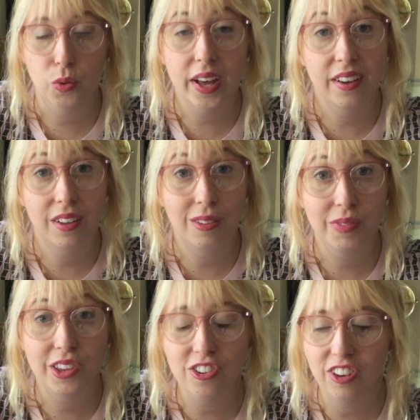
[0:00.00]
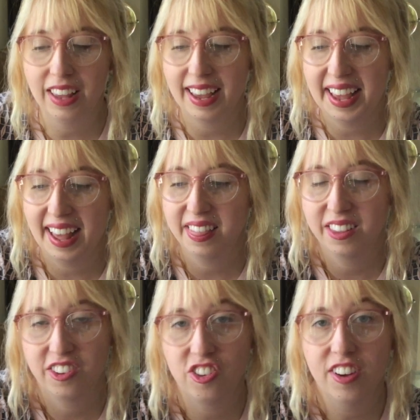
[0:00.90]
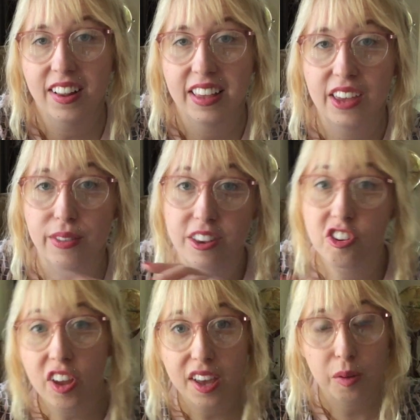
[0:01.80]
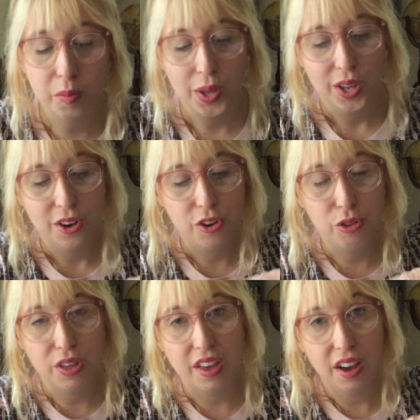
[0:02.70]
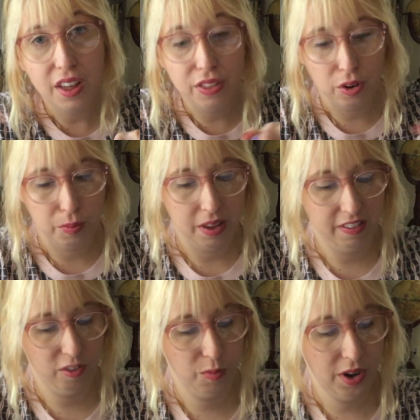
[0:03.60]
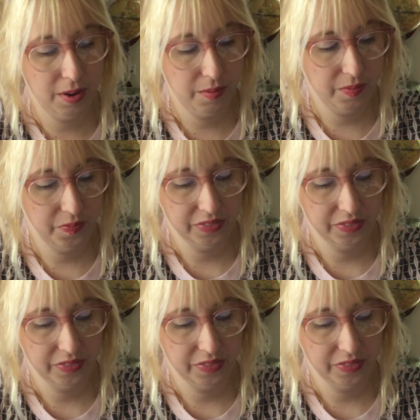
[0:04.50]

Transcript: Well, usually I add the jelly or the jam to the other piece of bread.